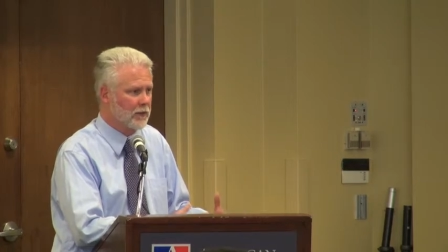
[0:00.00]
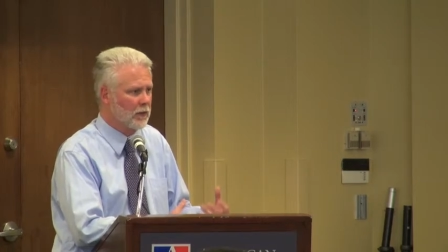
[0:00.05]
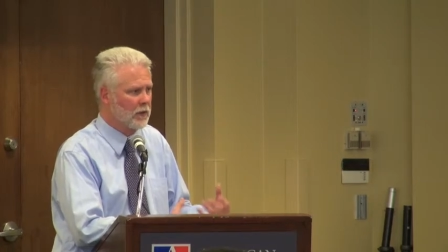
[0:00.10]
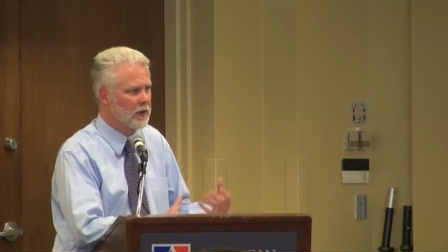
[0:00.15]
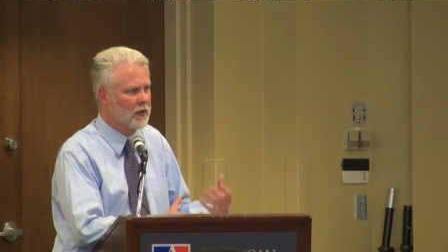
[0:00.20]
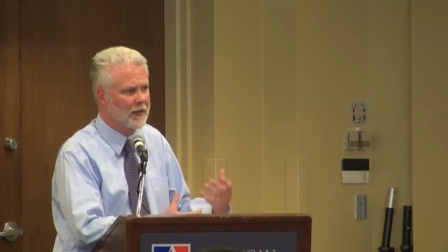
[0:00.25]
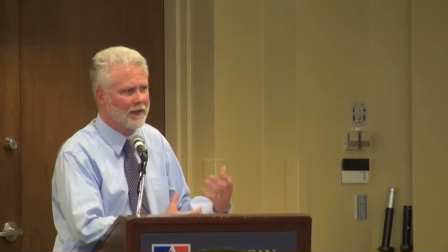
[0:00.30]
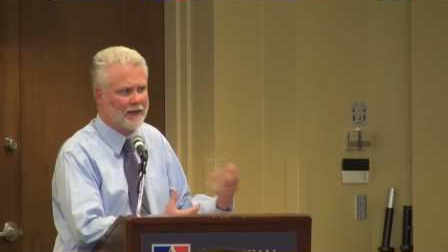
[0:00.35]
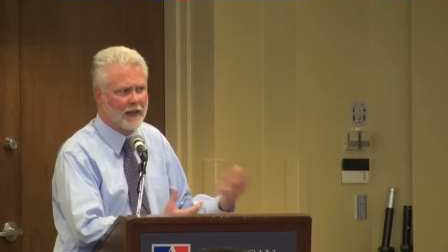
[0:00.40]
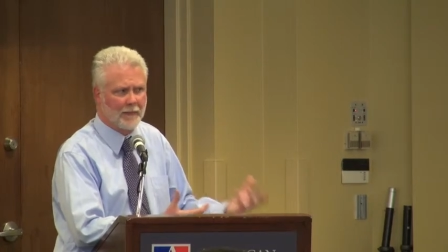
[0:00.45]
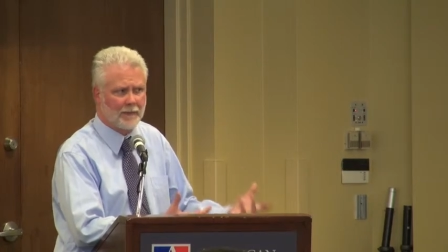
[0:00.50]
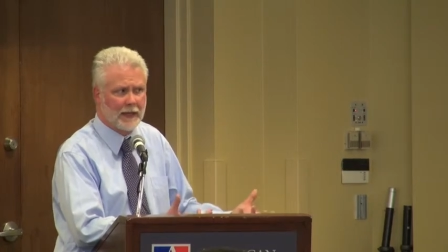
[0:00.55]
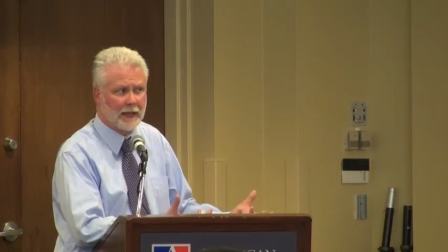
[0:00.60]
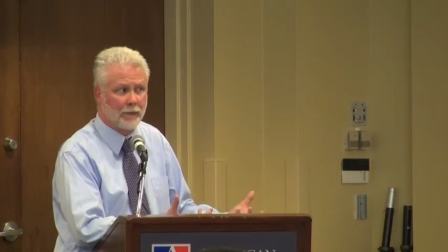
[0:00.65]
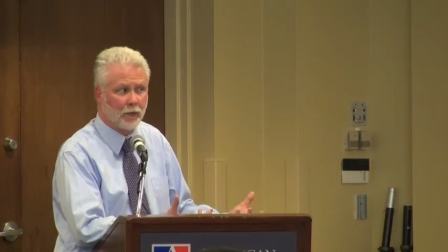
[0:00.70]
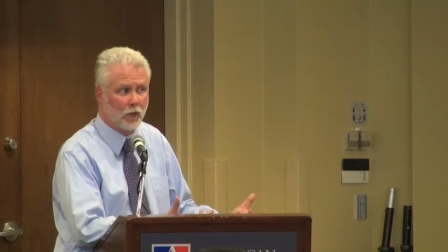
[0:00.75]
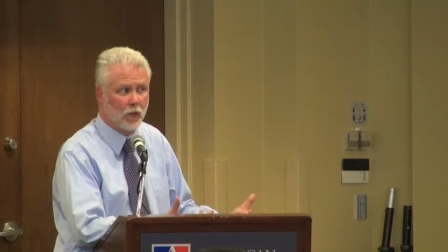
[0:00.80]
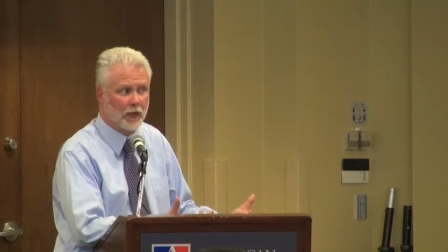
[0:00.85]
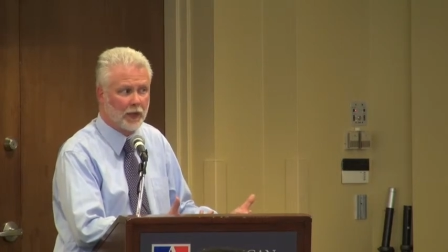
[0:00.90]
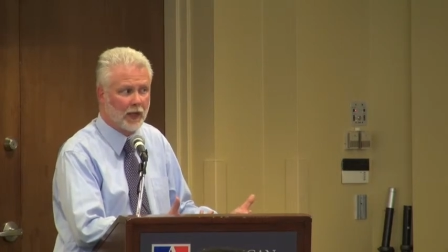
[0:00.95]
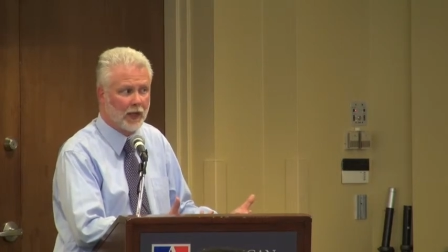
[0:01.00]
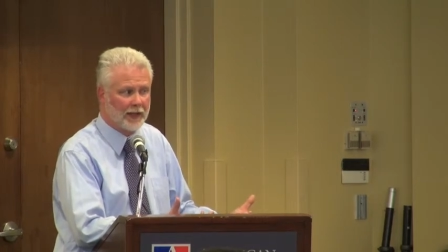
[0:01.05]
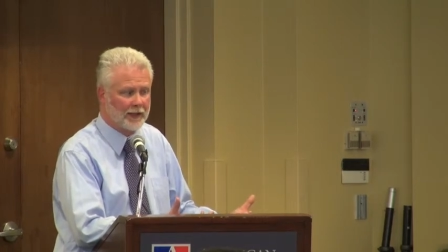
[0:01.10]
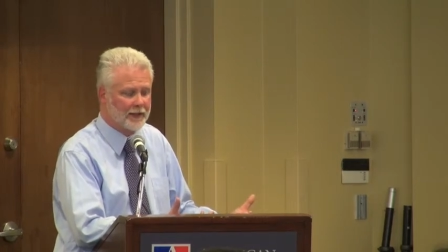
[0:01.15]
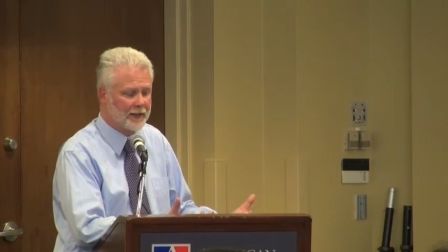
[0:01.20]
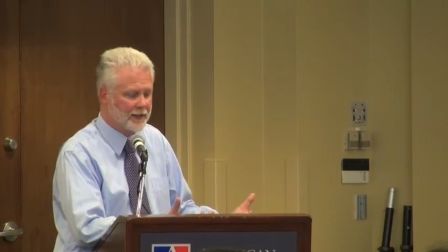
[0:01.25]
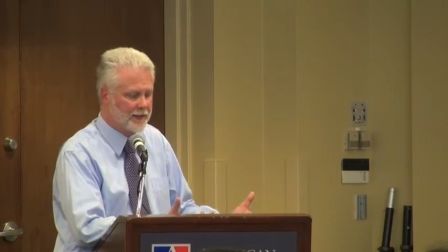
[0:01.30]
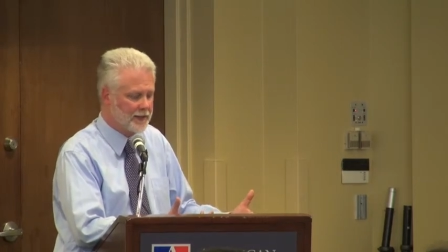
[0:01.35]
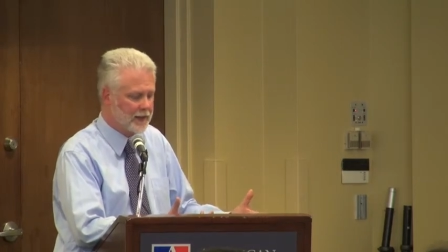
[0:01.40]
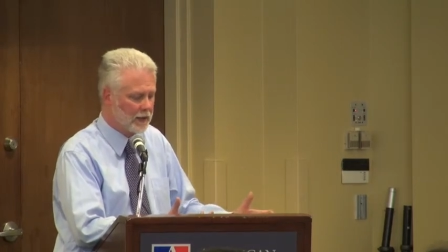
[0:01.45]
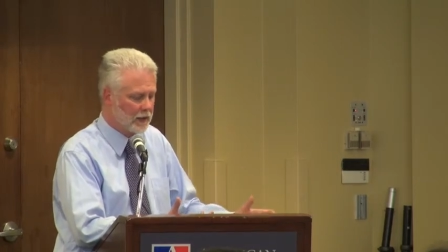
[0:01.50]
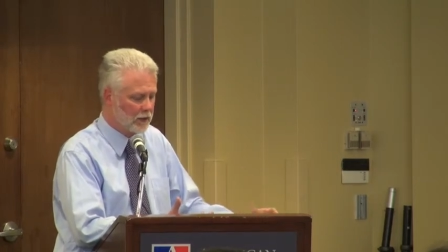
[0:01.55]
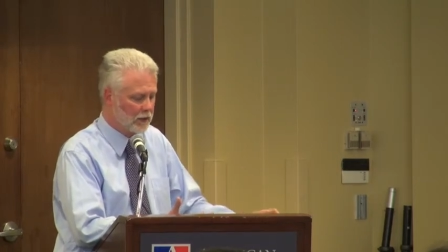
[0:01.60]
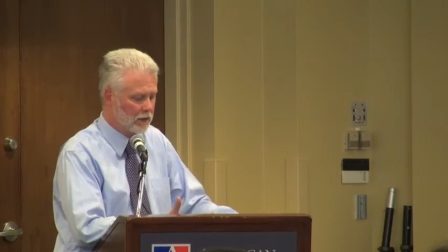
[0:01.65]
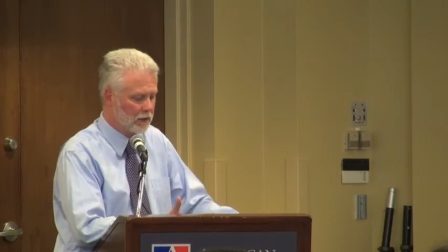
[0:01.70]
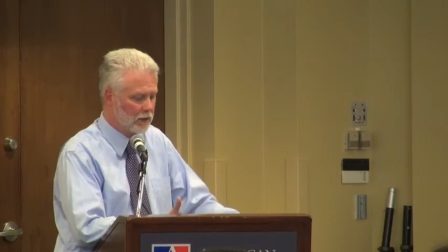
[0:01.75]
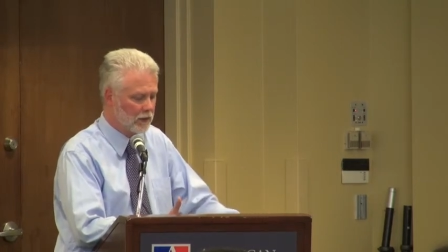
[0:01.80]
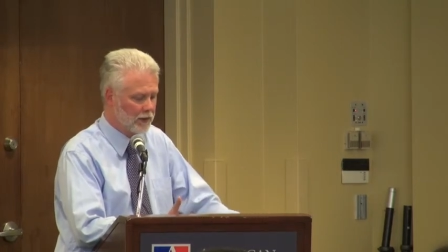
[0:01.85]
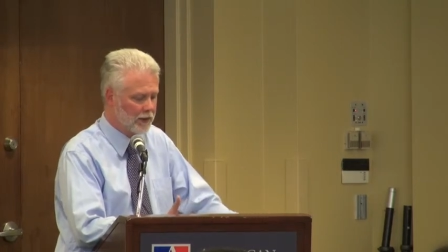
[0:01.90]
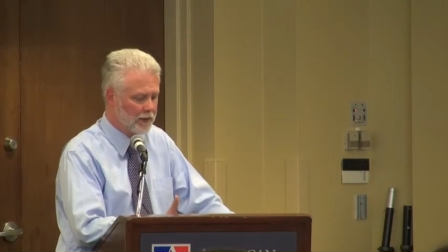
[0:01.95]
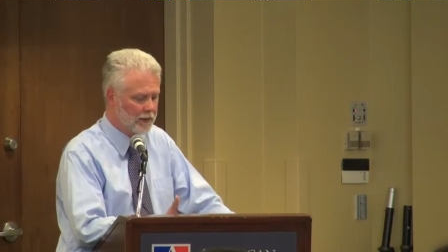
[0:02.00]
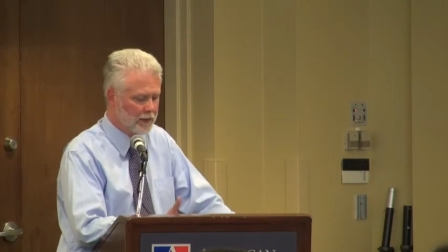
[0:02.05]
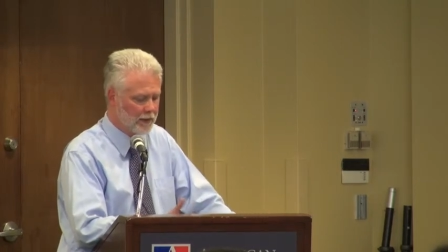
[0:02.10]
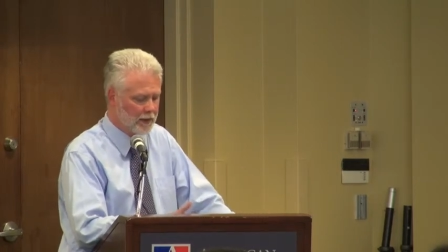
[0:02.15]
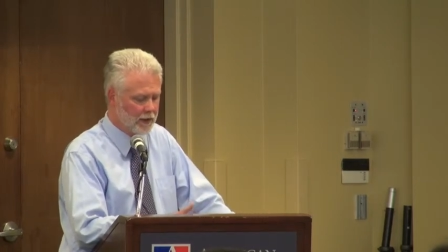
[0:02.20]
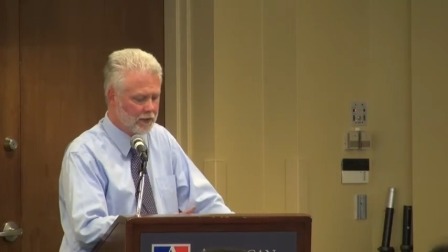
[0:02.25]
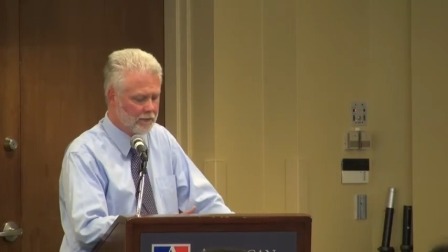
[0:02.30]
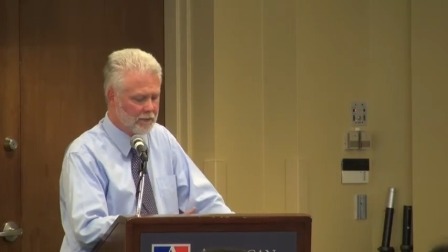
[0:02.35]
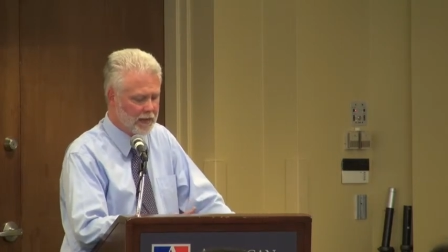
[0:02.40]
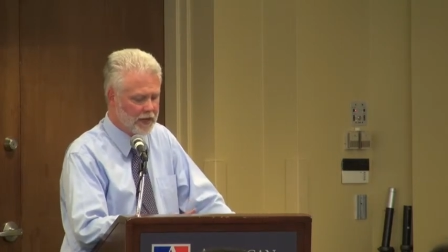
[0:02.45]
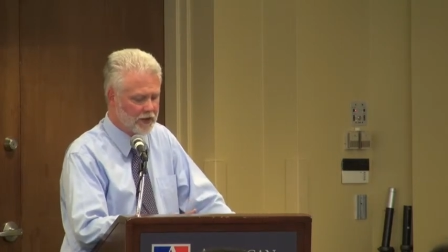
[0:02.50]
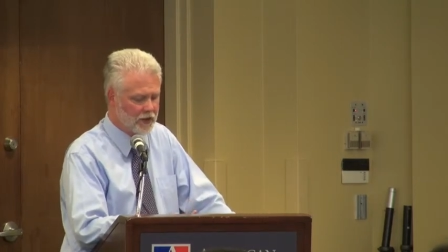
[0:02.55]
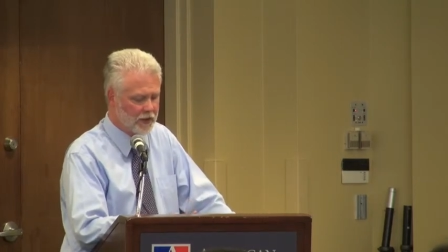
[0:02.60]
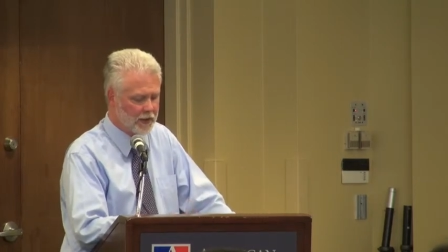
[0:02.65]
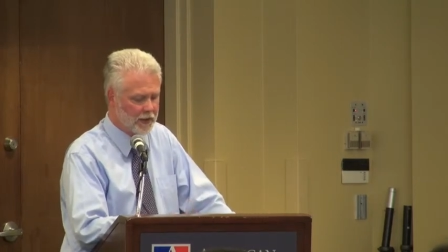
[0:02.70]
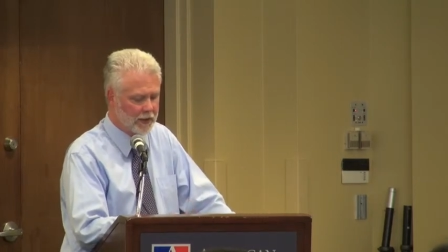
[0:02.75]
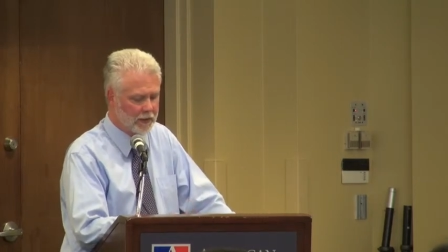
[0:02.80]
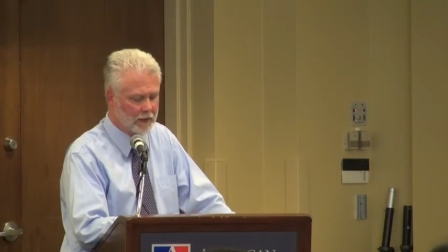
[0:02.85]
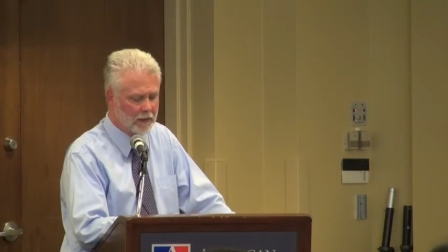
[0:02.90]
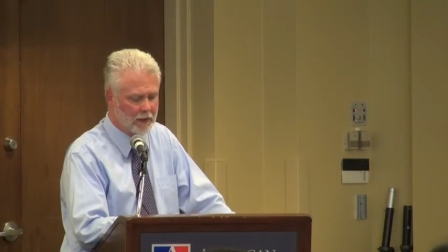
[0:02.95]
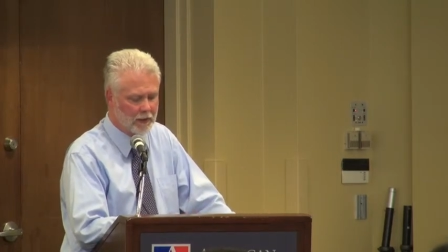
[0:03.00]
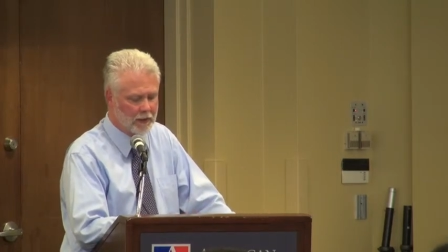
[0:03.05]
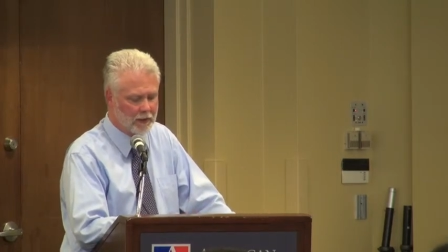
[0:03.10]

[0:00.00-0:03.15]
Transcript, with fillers: or that people would like to see included in mentioning